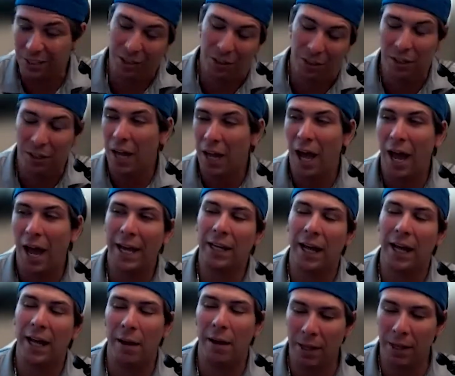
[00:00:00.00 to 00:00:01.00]
You know, I
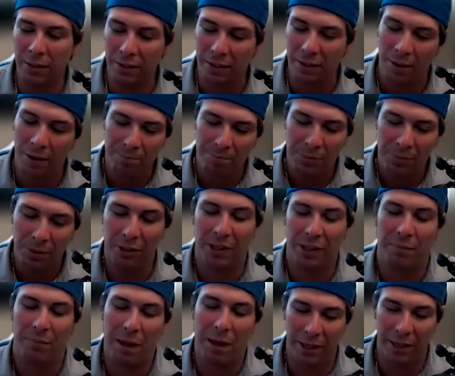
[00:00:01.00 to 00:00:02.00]
I'm not like
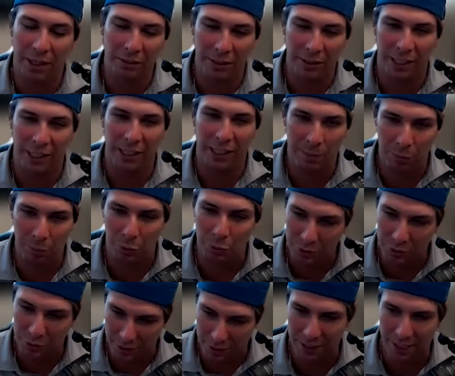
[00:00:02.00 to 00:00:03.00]
I'm not making light of people who
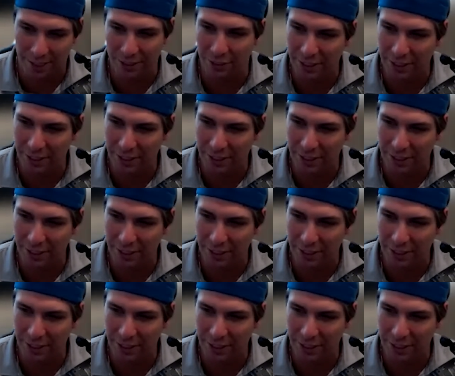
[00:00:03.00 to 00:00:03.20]
did die.